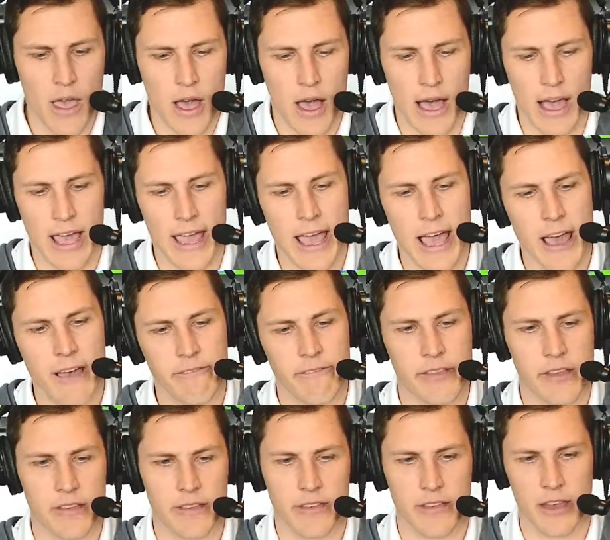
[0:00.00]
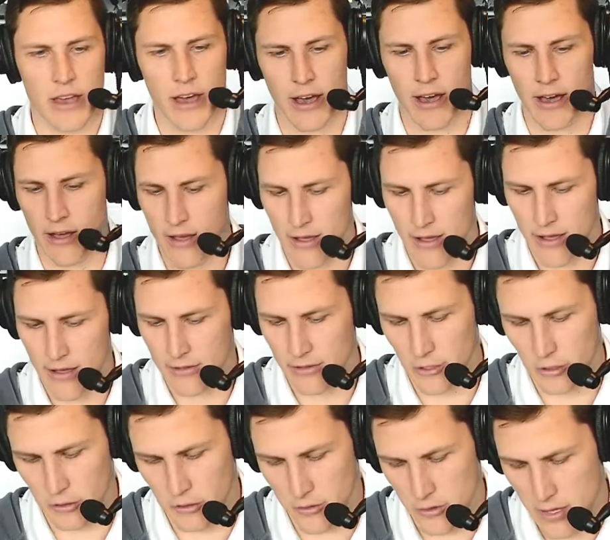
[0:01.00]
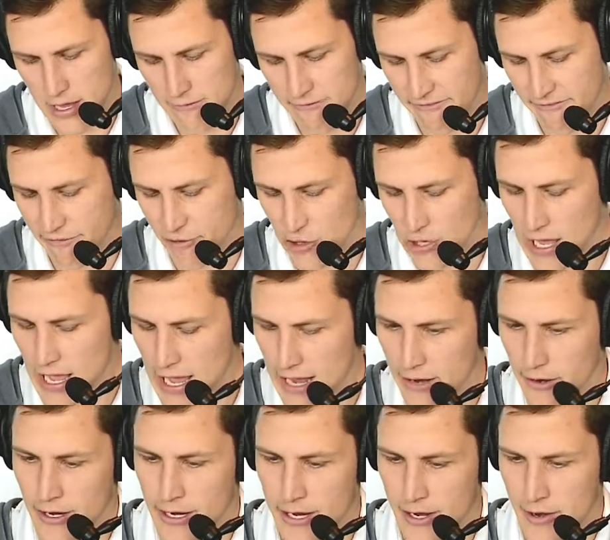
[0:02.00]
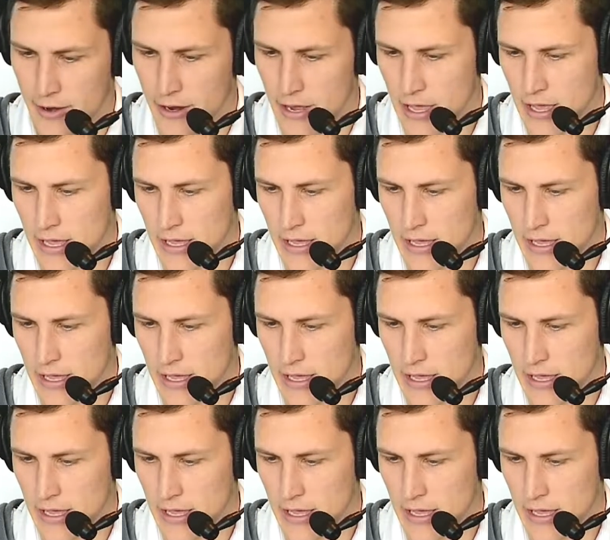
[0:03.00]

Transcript: I have this little flyer here.